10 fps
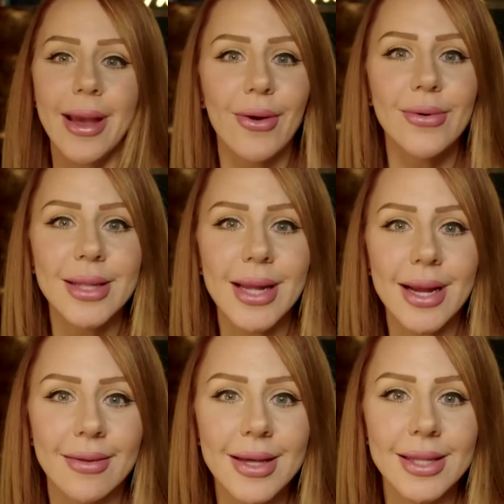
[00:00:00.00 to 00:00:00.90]
He goes
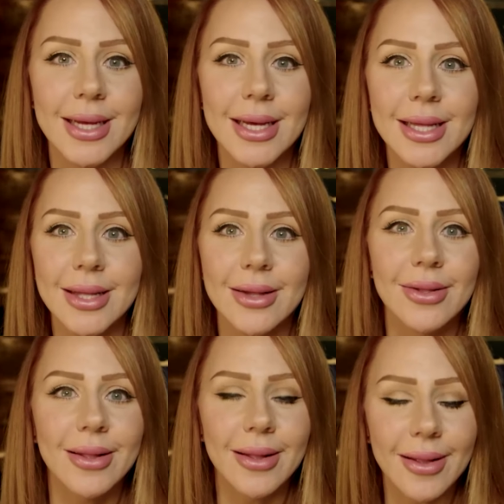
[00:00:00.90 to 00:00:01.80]
like this.
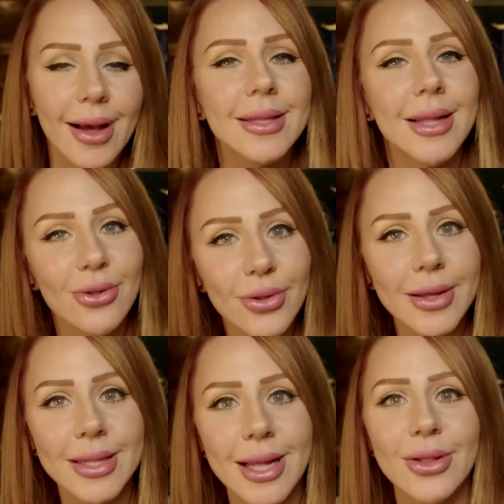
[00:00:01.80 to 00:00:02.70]
He
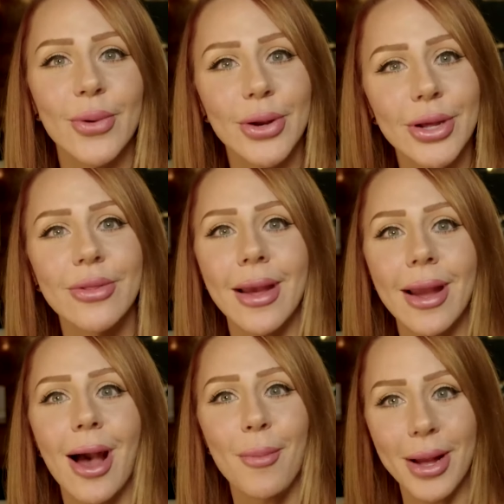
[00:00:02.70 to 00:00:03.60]
essentially says, where do you think
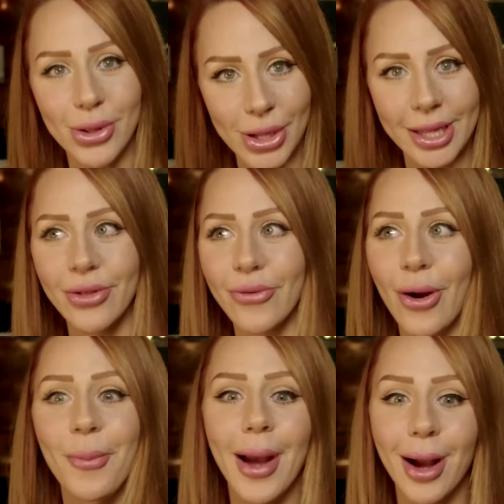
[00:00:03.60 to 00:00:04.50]
I got my genes
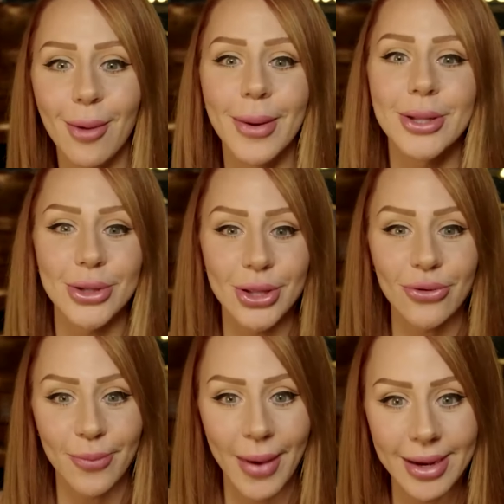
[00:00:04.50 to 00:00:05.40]
from? I got my
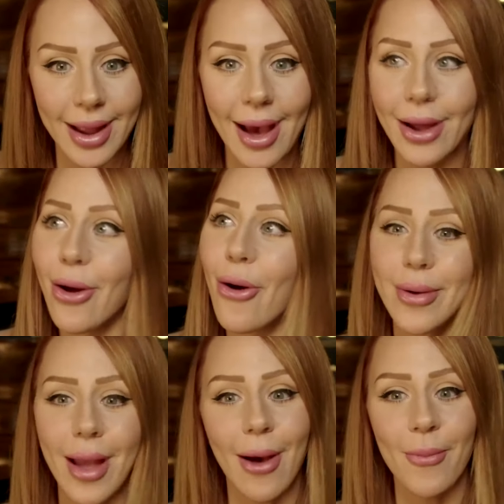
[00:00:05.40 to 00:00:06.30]
genes from my dad.
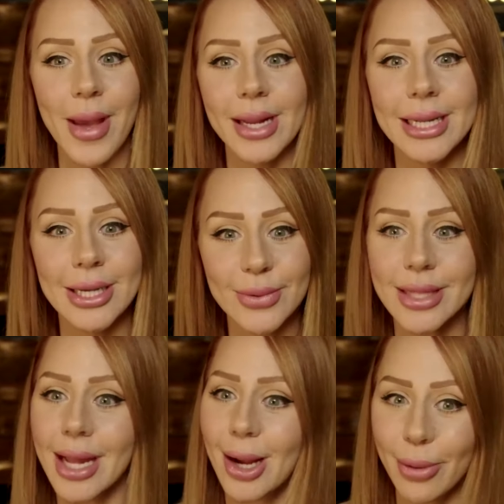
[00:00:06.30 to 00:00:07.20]
Oh, yeah, man. He
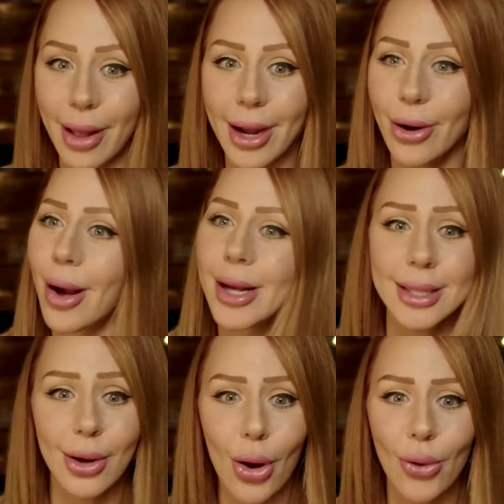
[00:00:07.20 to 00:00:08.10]
was like a player. I
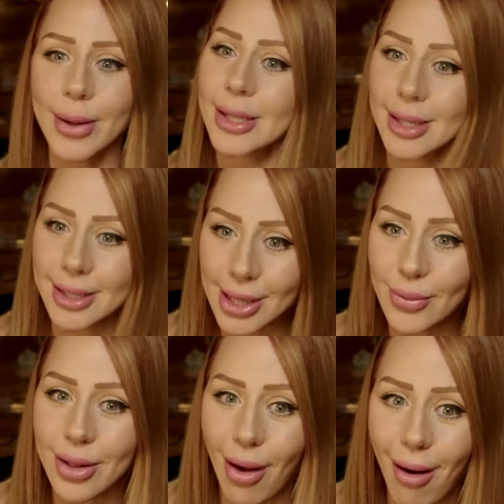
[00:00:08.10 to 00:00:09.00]
said, oh, he says
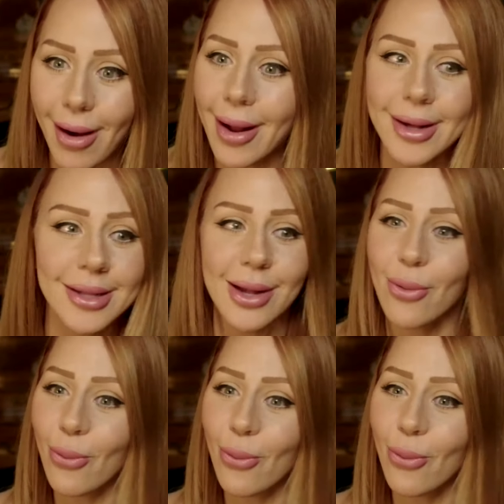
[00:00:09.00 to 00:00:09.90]
he was hot. I
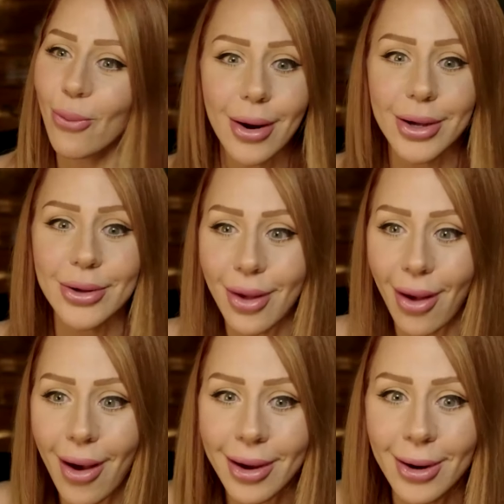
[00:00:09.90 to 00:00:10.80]
said, what are you
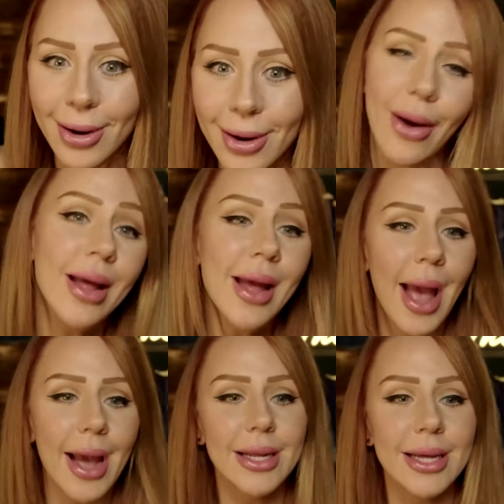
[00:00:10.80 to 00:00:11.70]
talking about?
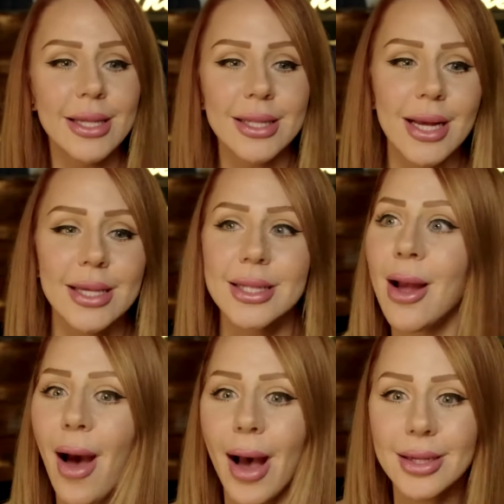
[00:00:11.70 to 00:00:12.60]
And he says,
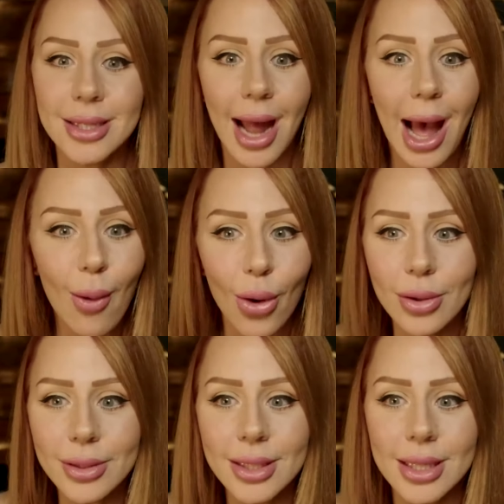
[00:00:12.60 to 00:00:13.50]
I said, how
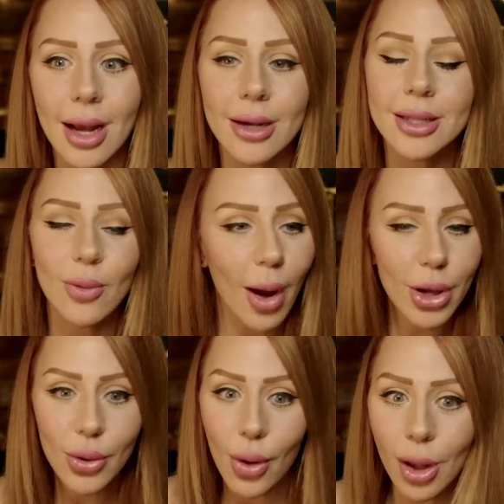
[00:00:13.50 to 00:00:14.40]
old is he? I said, why
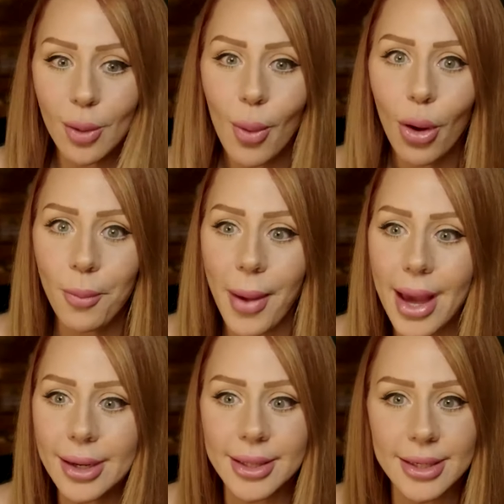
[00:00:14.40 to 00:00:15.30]
are you calling him old
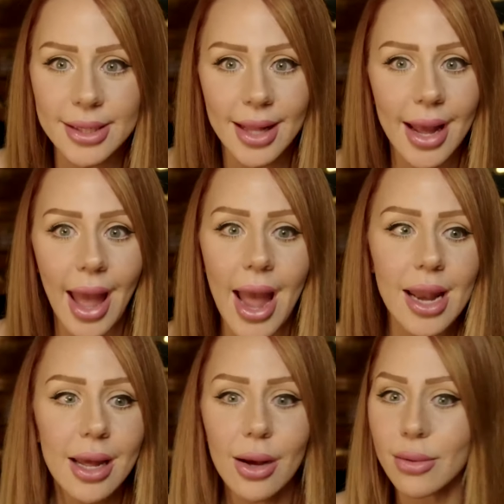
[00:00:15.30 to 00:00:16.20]
man? I said, he's like
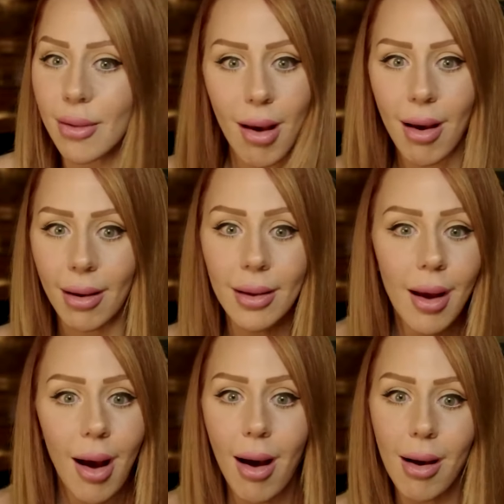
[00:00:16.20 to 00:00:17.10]
80. He goes,
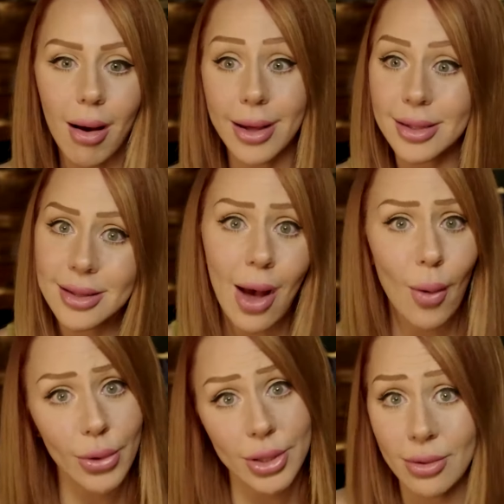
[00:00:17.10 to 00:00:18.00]
He says,
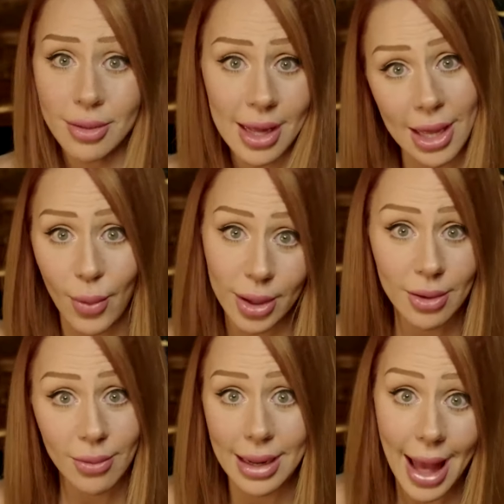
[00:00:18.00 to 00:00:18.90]
how old do you think he
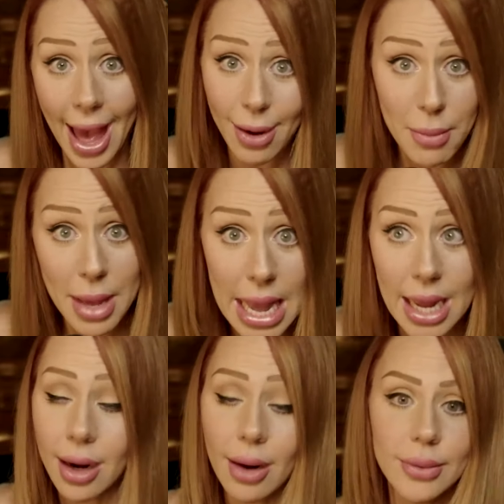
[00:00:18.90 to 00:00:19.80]
was when he had
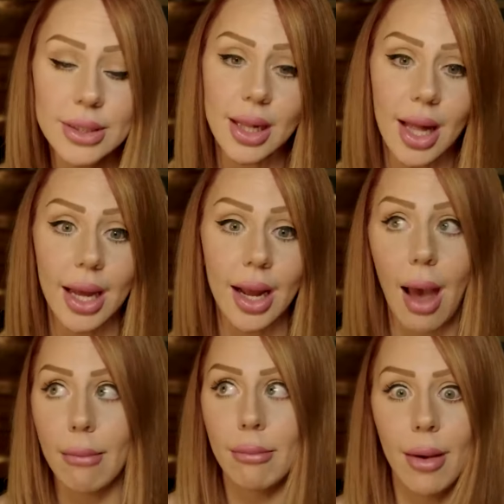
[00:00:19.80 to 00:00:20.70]
me? And I was
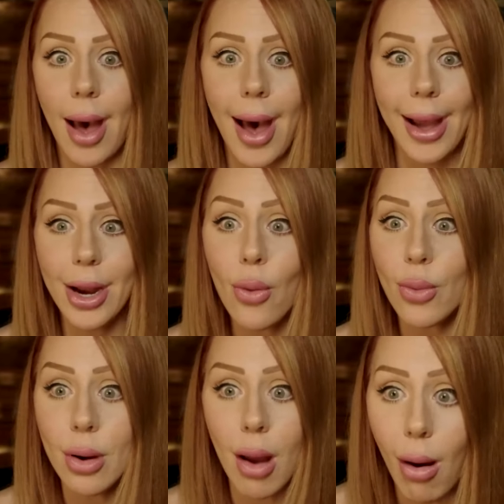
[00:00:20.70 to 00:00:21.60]
like, I
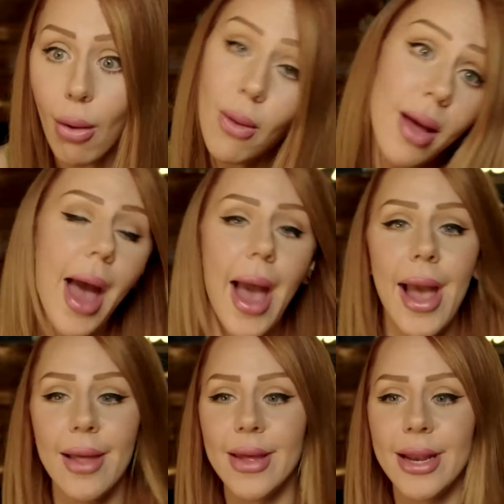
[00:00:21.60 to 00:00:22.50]
don't know.
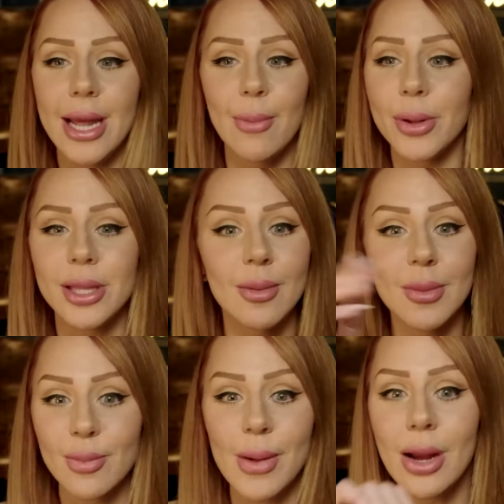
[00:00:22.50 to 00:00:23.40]
And then he puts
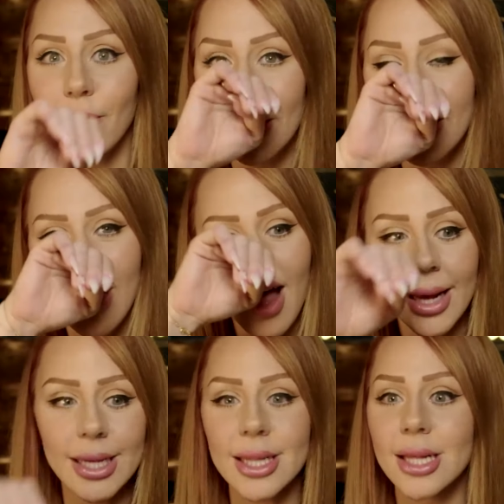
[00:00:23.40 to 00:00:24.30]
him as being really
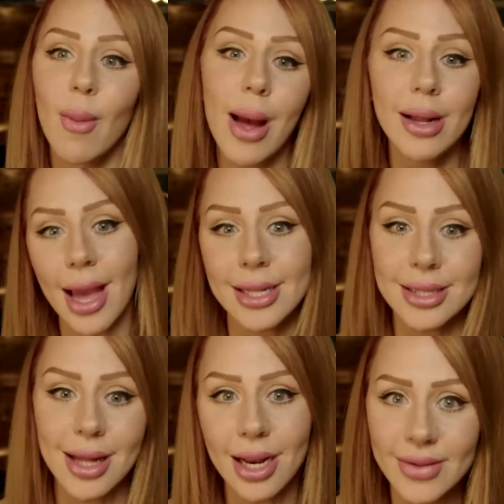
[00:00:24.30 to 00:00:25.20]
young. He says, my
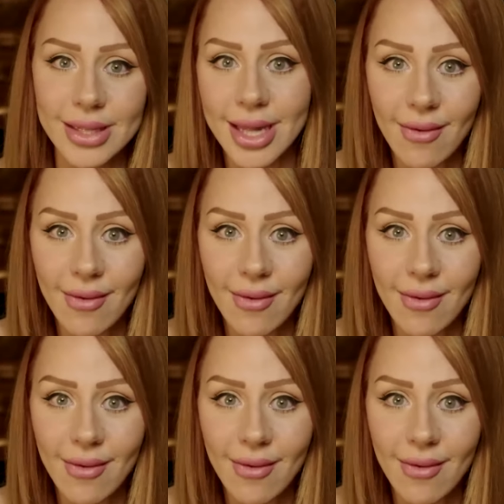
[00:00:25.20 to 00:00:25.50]
daddy's not even